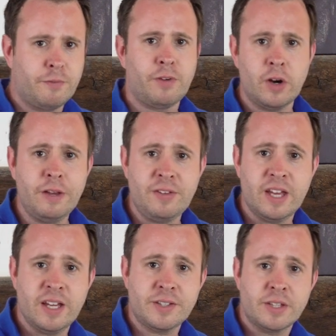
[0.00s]
5
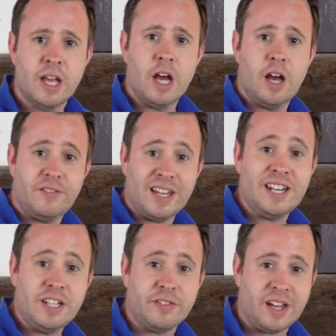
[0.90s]
years, at the
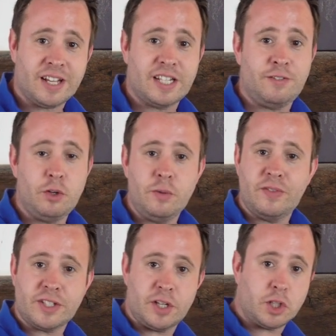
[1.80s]
end of that, if you
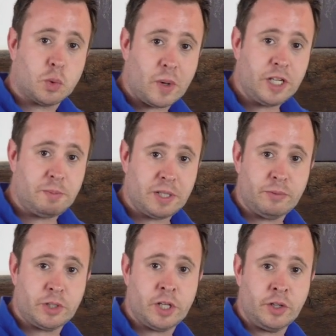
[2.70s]
invest at a 20%
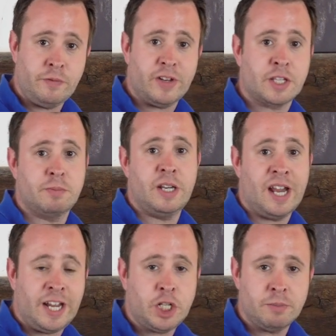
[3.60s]
return on investment in
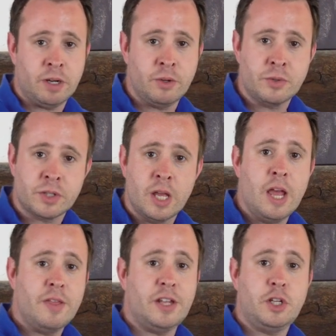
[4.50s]
HMOs,
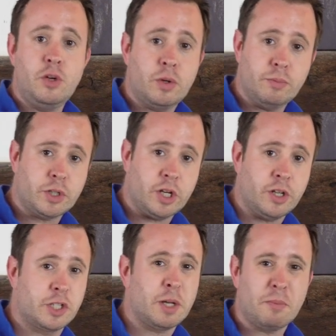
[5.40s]
then you can
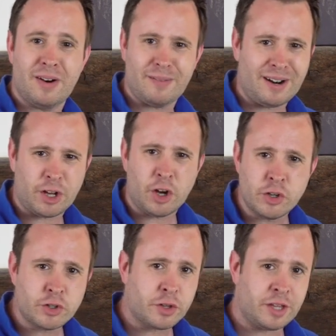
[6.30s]
return somewhere around
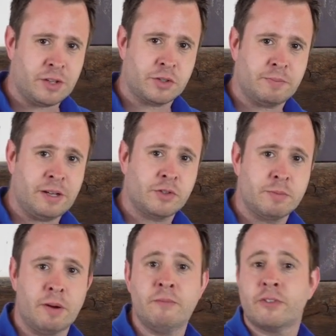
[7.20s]
£100,000 a
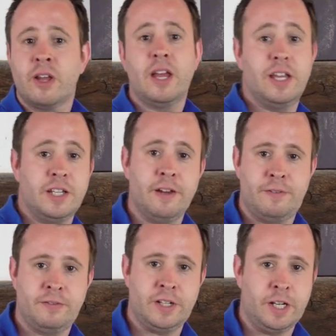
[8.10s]
month in year
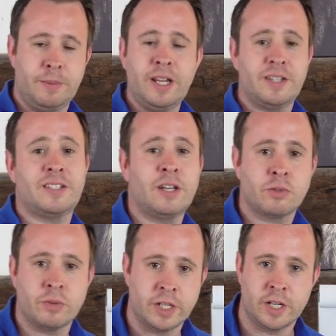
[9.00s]
15. I mean, it
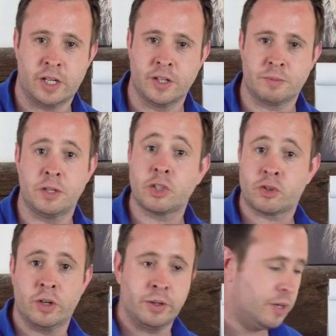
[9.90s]
sounds ridiculous, but it's
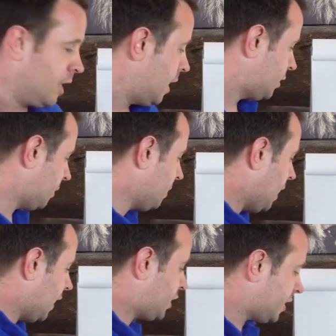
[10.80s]
true. So
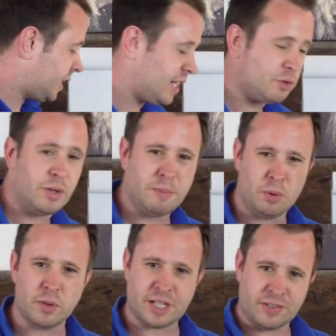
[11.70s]
I just think it's really
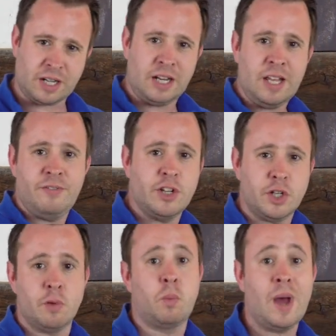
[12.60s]
important to have a clear
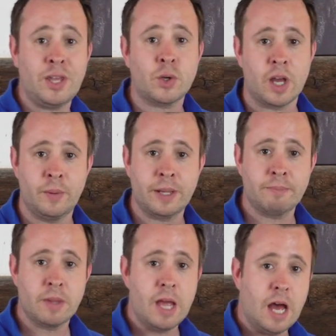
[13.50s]
vision of where you're going,
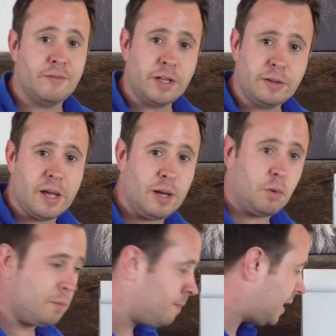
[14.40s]
and then it
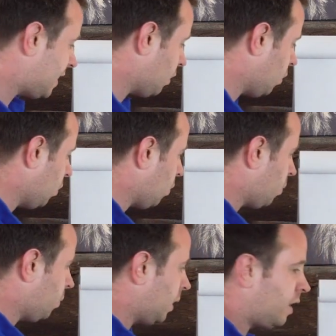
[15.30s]
will make it all
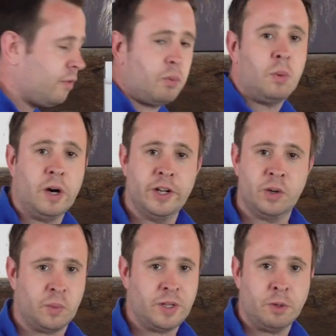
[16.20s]

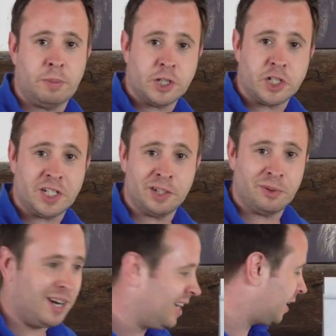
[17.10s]
worthwhile when you're budgeting,
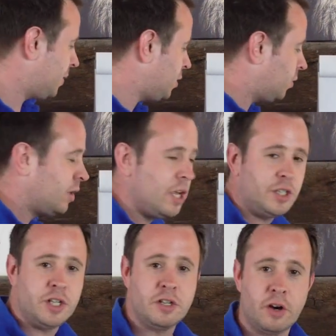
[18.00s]
right? Like when you're
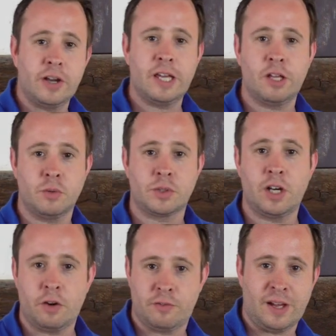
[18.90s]
denying
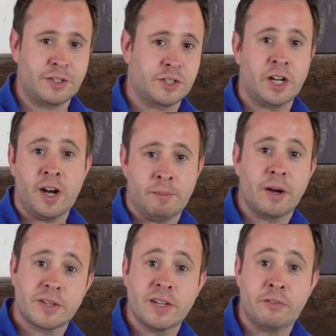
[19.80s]
yourself that
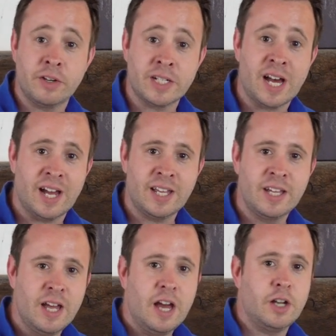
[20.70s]
Starbucks every day
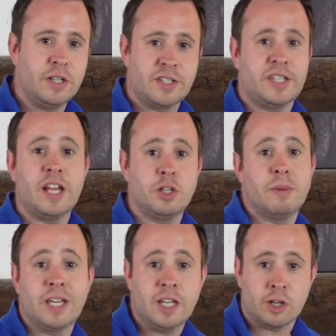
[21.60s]
and instead you're
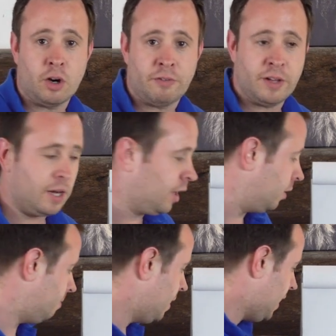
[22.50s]
making a coffee at
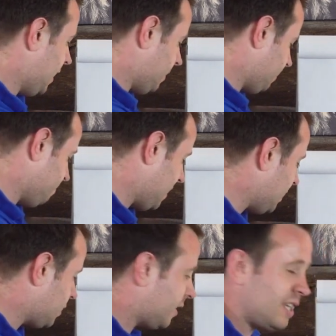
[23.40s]
home, it
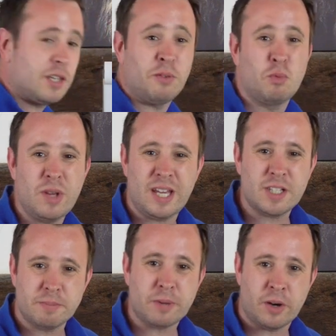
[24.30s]
means that it's a
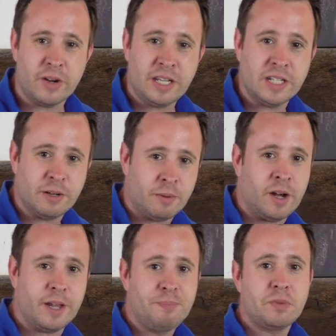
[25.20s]
reason behind it,
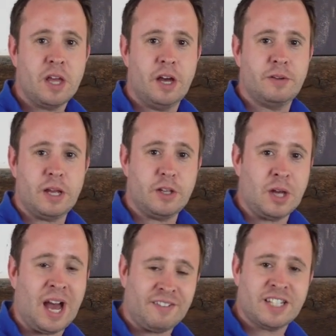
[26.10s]
right? And you
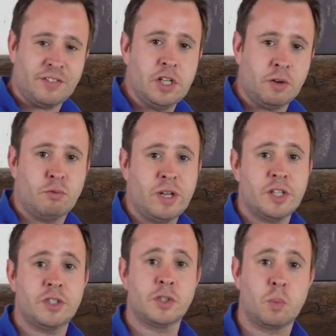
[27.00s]
have to have enough
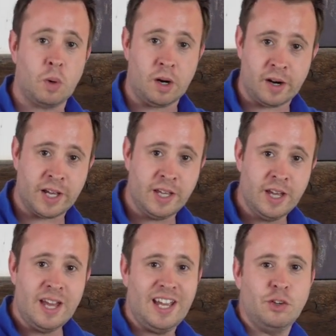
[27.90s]
reasons why
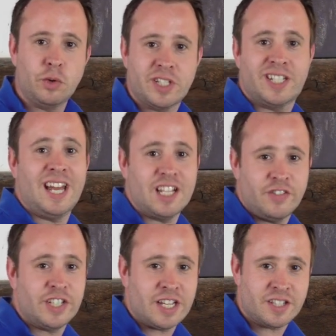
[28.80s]
in order to get to
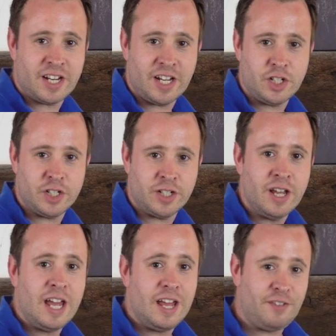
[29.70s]
the destination.
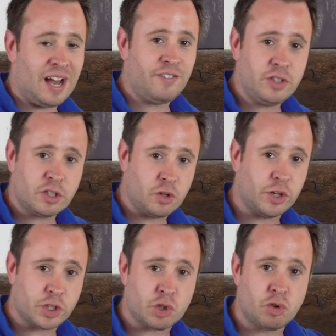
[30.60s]
If you haven't got a
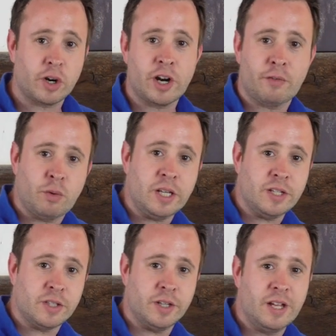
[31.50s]
strong enough
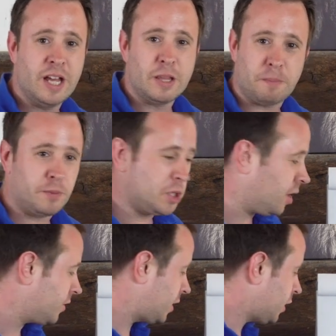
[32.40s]
reason,
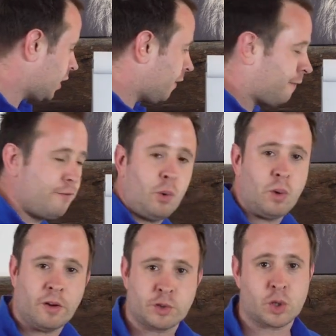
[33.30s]
chances are you fall
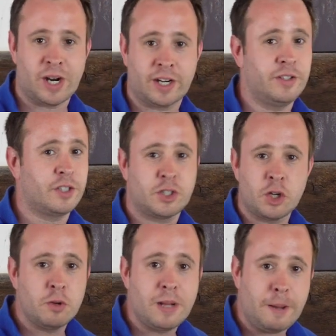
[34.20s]
off track, and
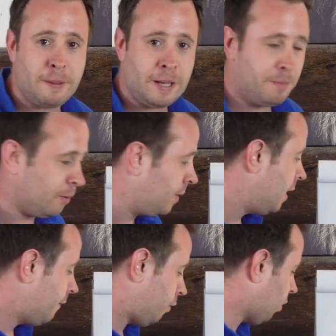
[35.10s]
so many people
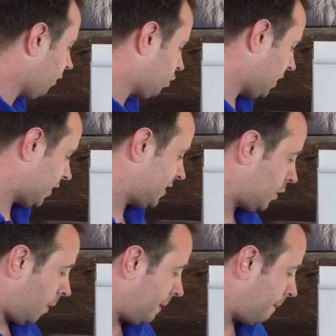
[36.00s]
fall off track because they're
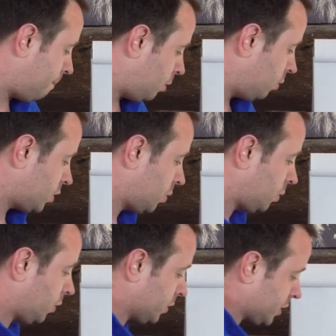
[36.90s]
not being pulled
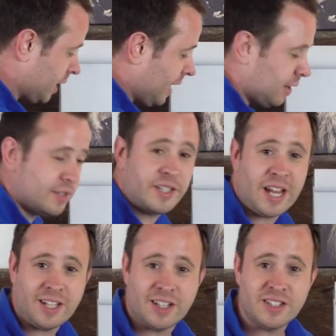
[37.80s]
towards and
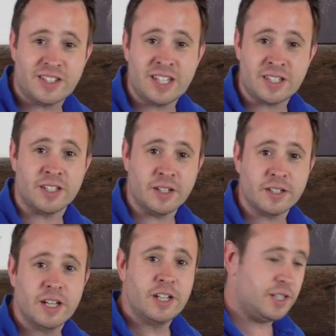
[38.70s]
staying
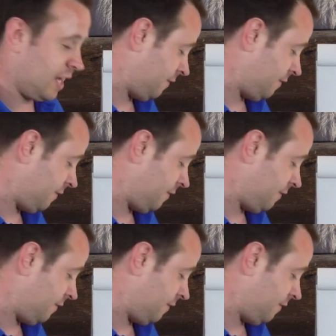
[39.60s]
consistent to their